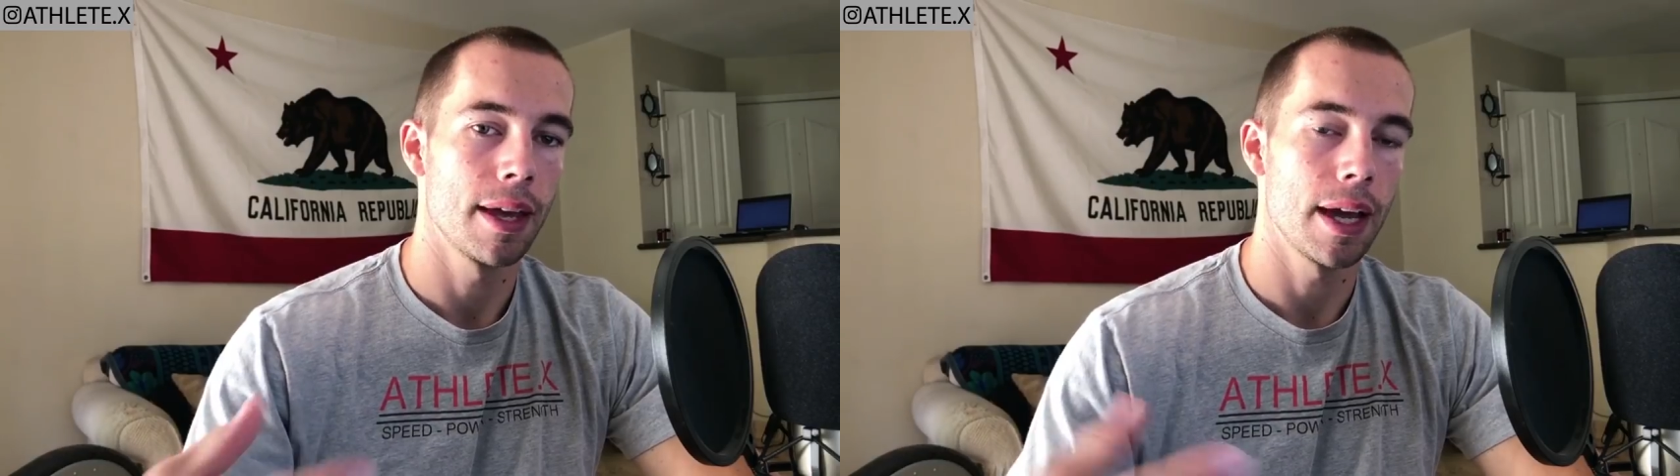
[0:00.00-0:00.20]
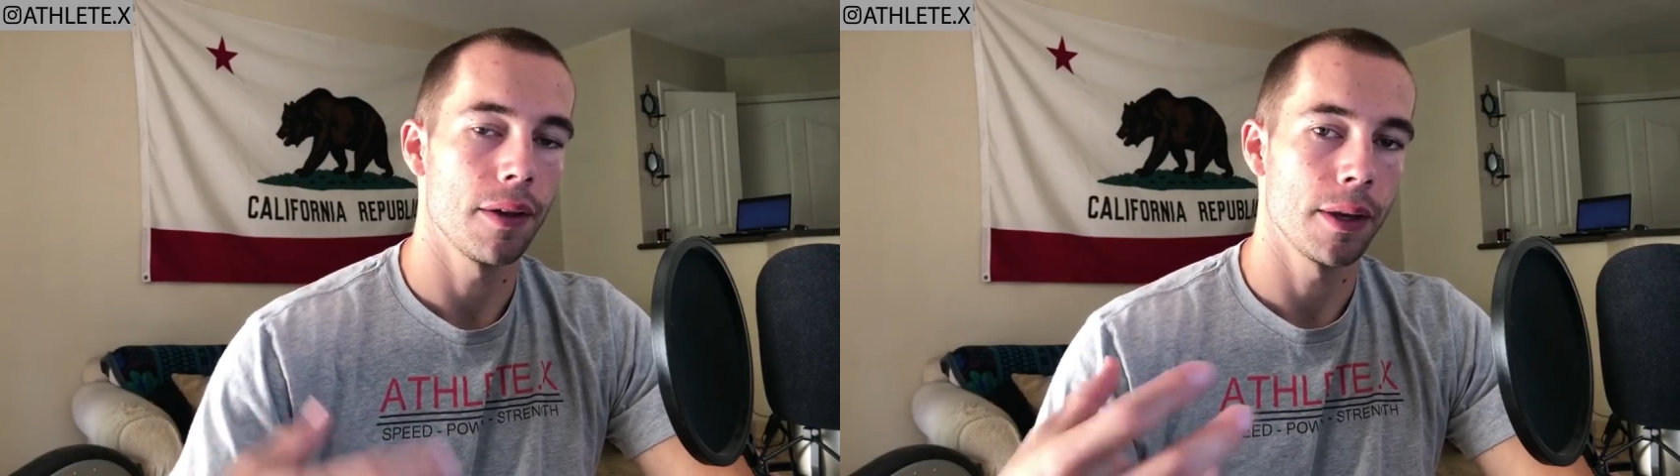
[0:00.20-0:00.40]

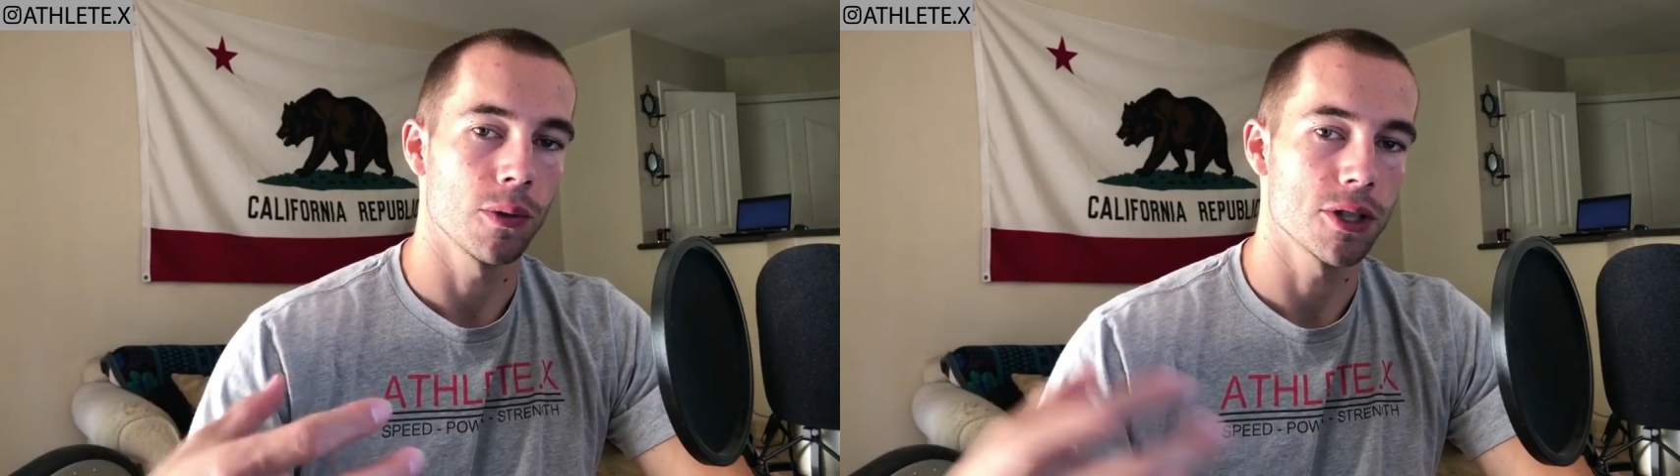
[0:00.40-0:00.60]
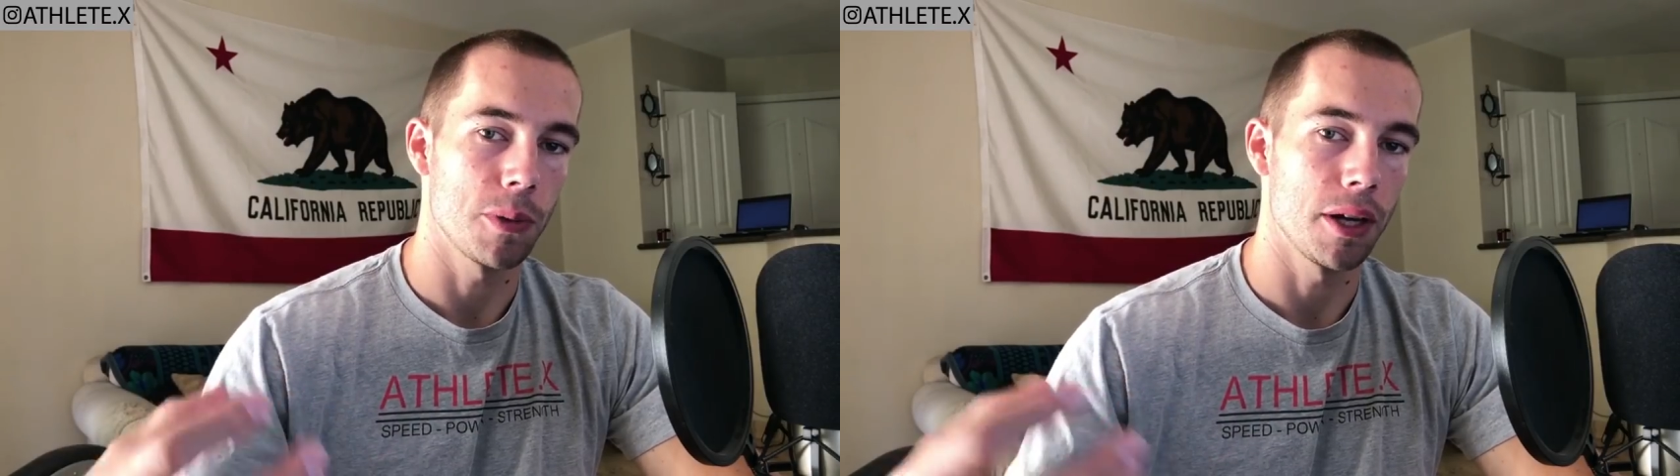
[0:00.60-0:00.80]
how they
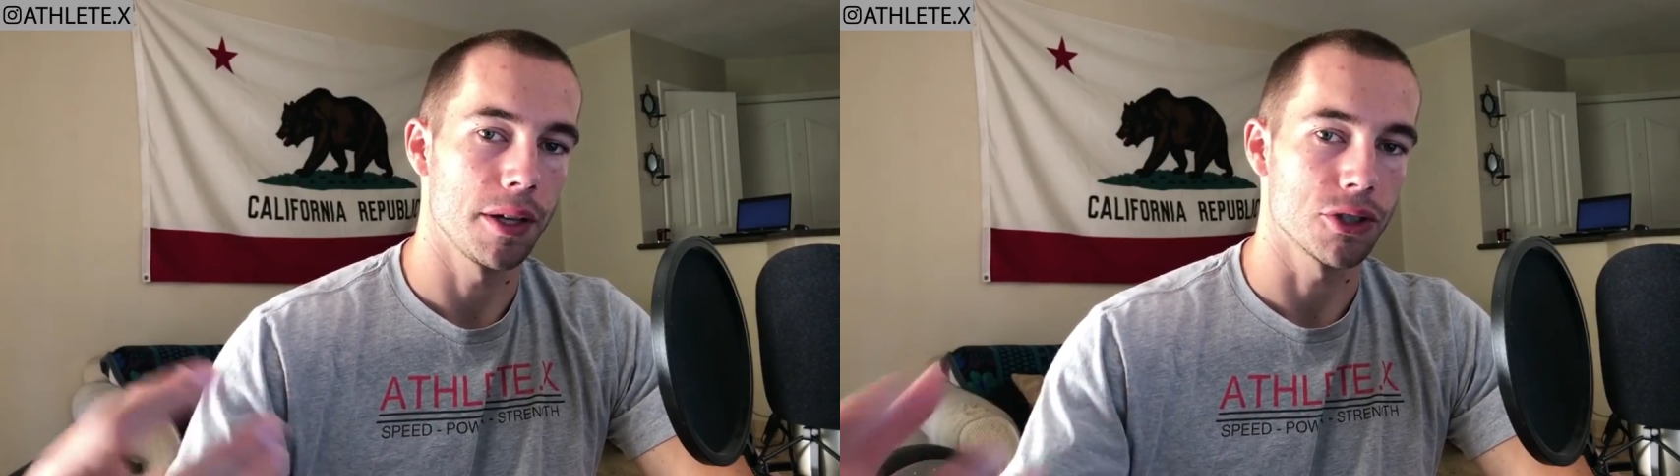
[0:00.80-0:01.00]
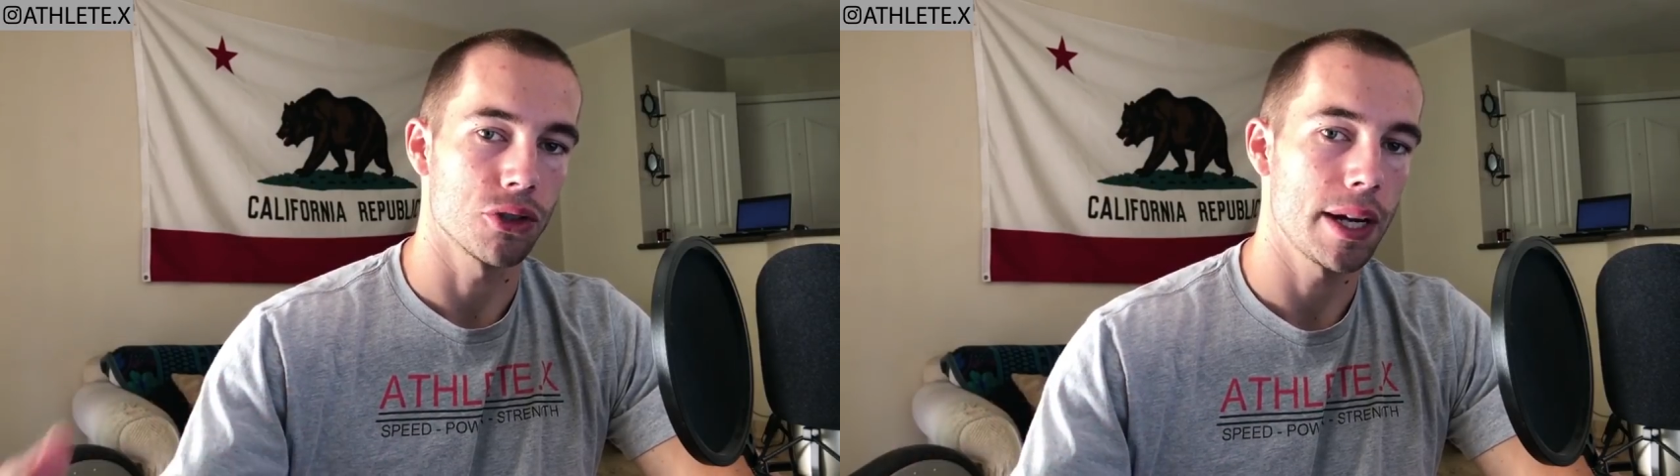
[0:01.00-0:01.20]

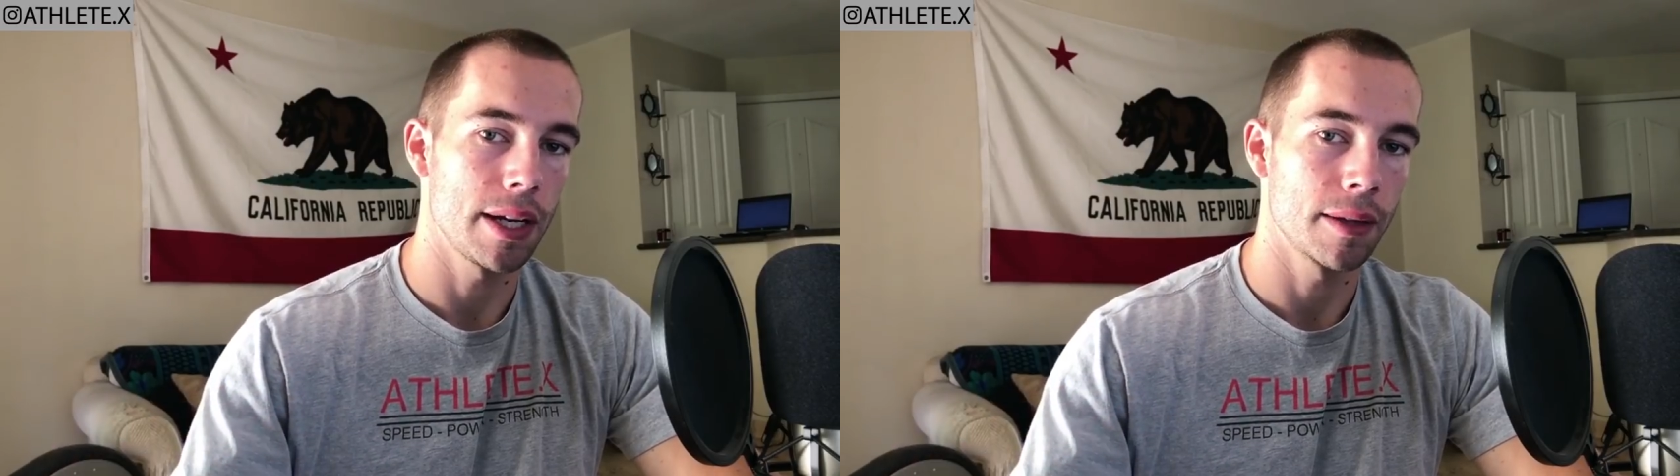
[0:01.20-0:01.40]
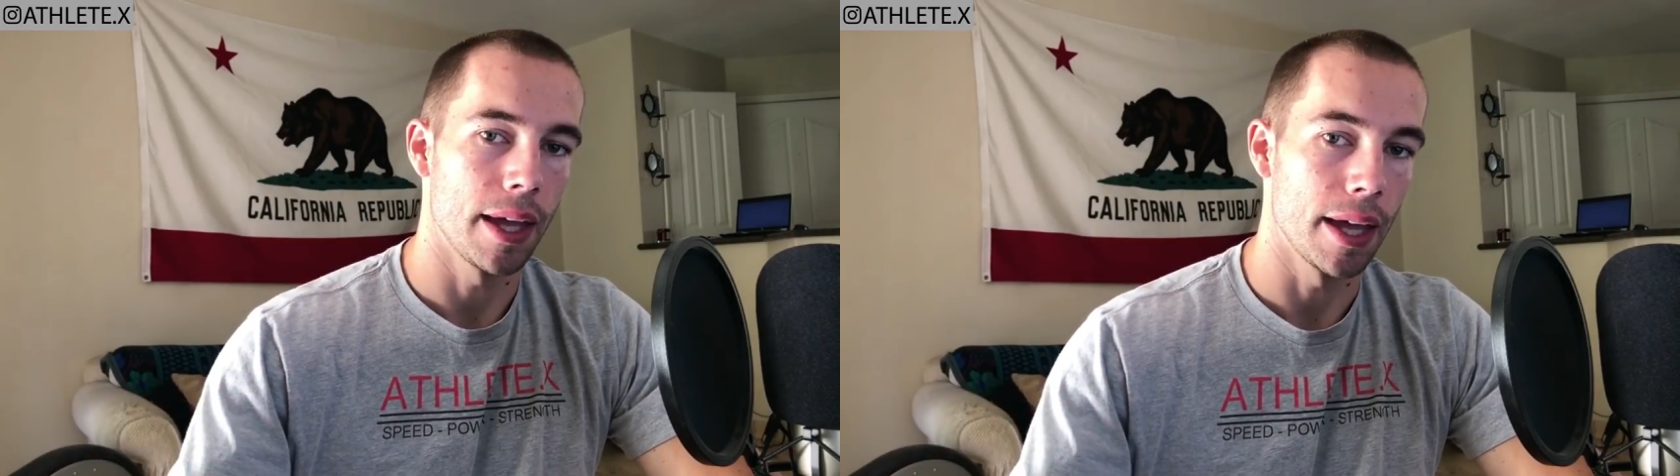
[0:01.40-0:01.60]
respond to training